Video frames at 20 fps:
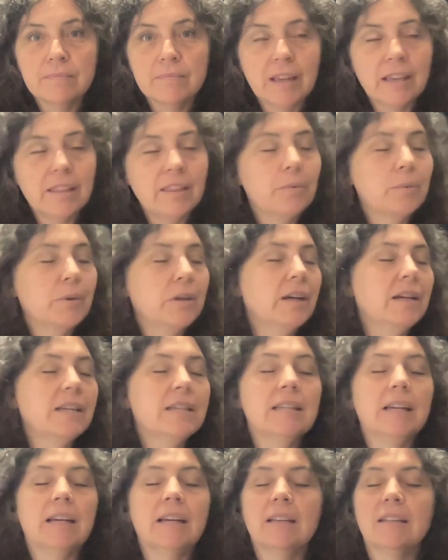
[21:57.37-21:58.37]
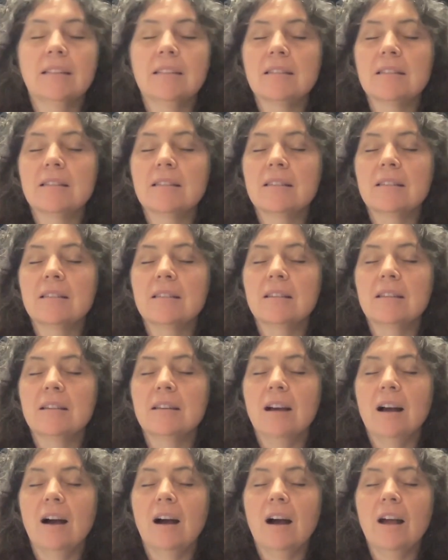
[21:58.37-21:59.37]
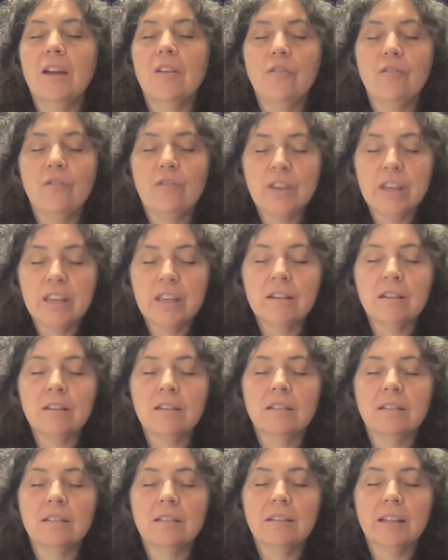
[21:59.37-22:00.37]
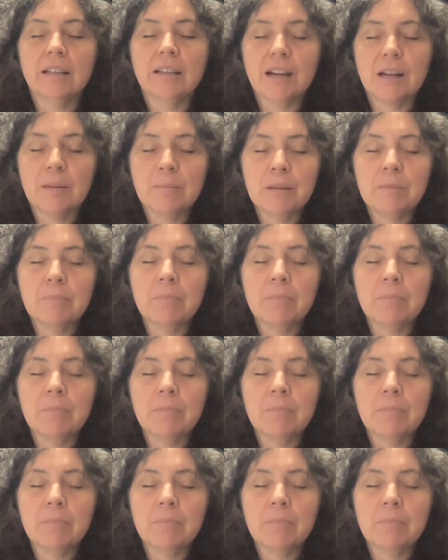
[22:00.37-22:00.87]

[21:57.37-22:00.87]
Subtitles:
and that when I dance, I feel like I'm in